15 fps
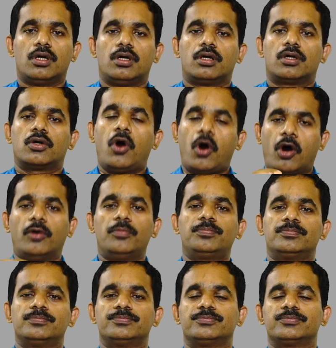
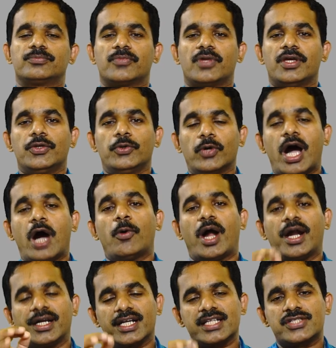Hope you have
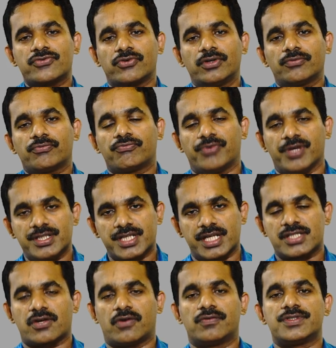understood
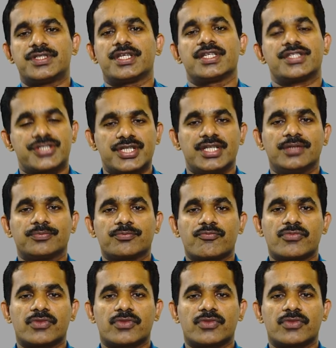features of G S T.